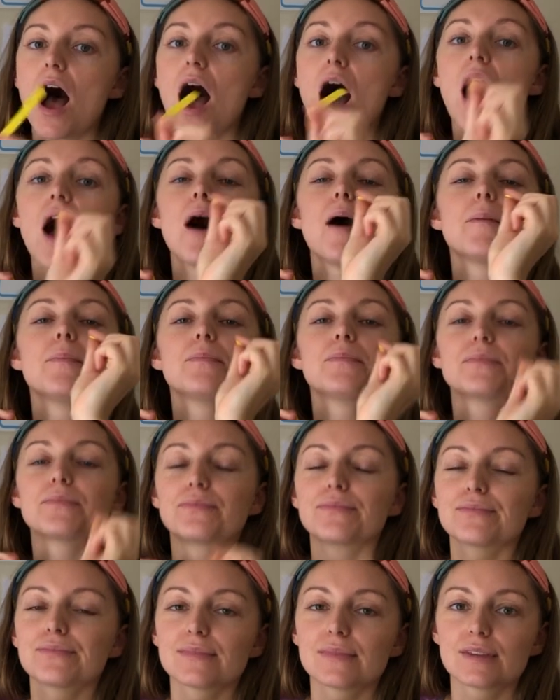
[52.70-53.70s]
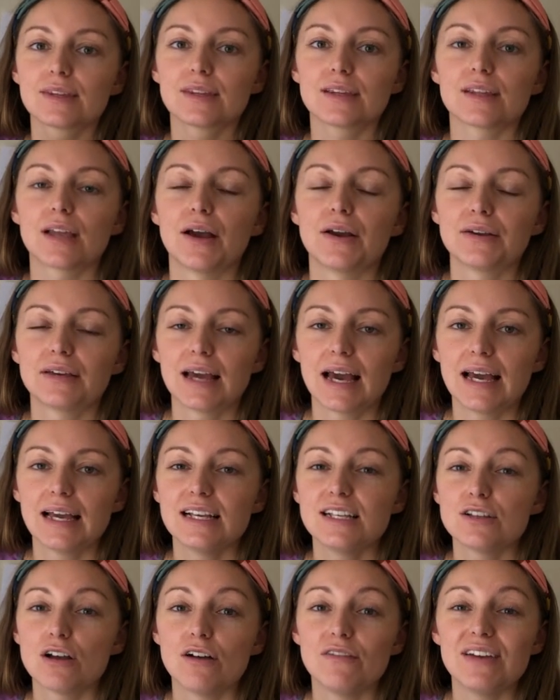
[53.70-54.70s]
Okay,
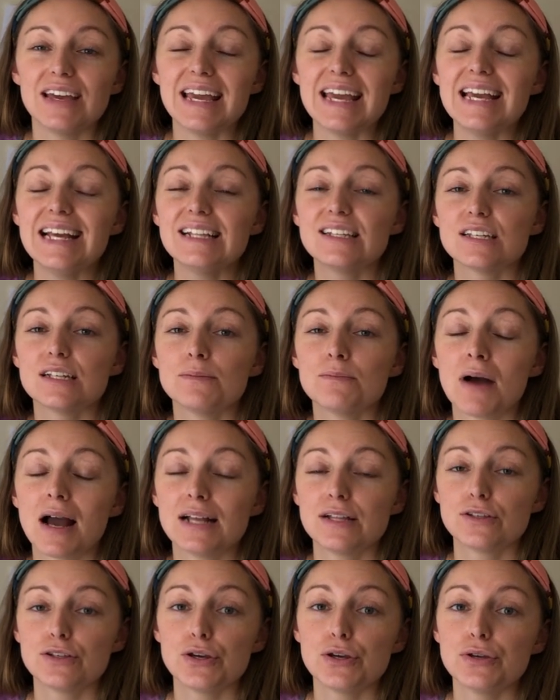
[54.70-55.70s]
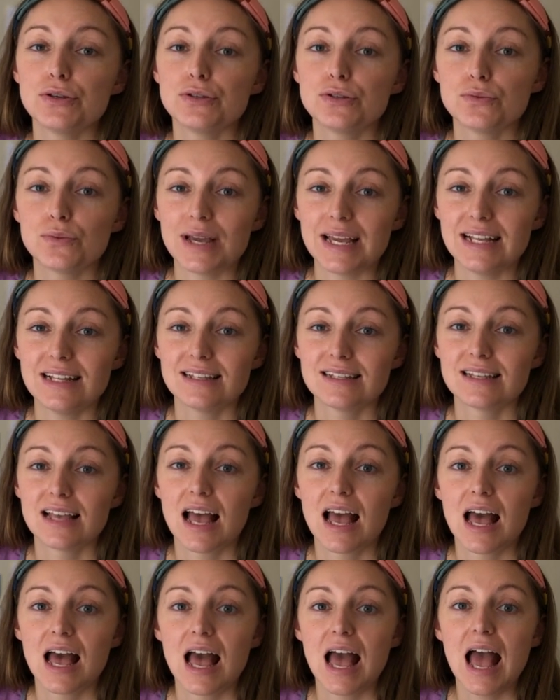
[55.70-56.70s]
so I've eaten my two sweets.
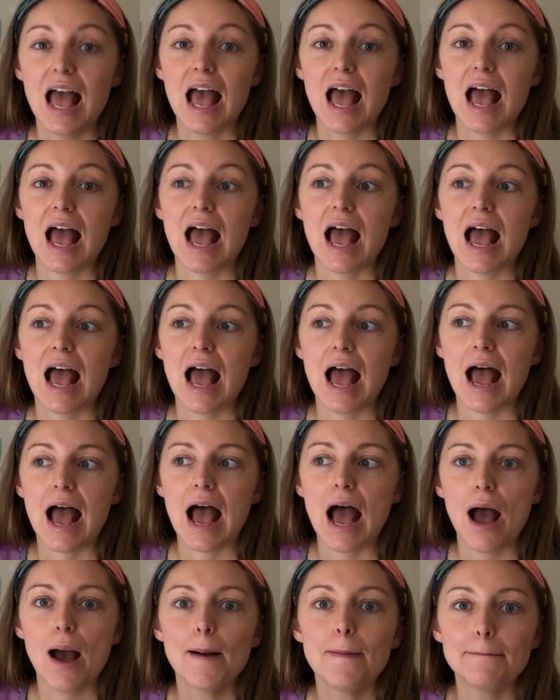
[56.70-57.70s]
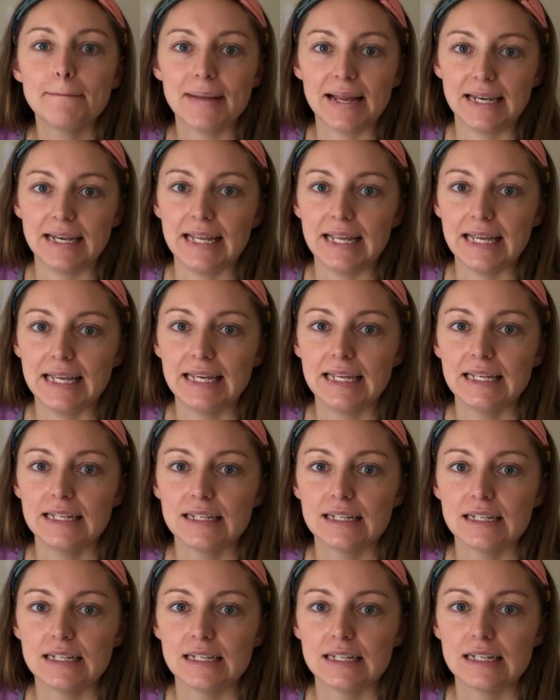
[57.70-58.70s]
How many
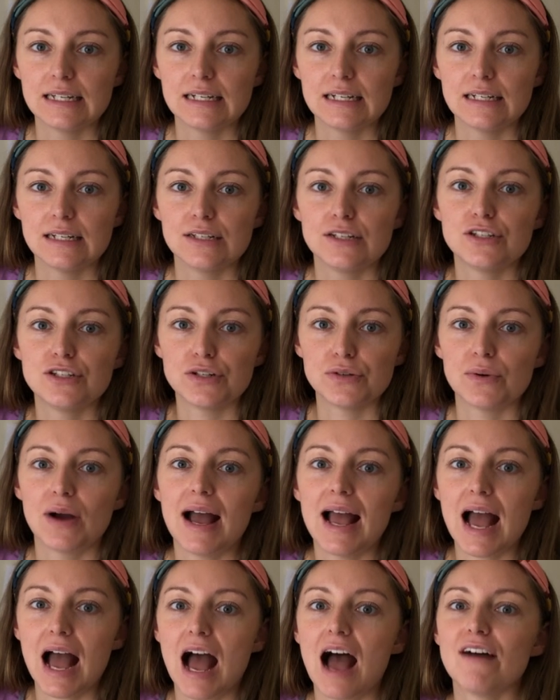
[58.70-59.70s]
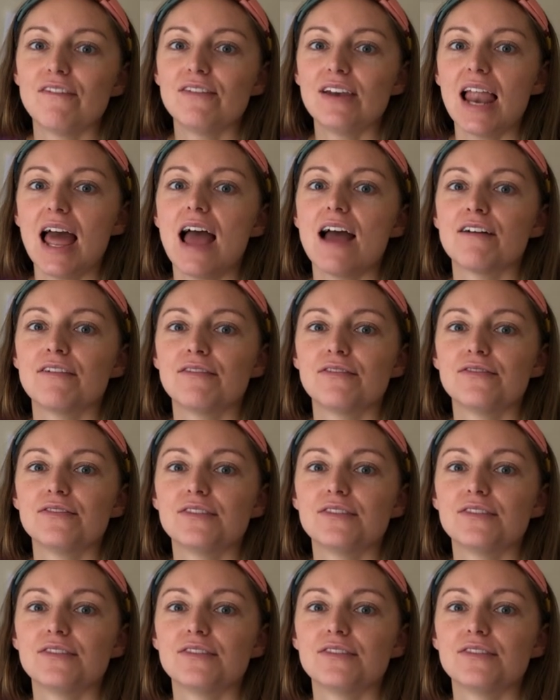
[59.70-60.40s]
do I have left?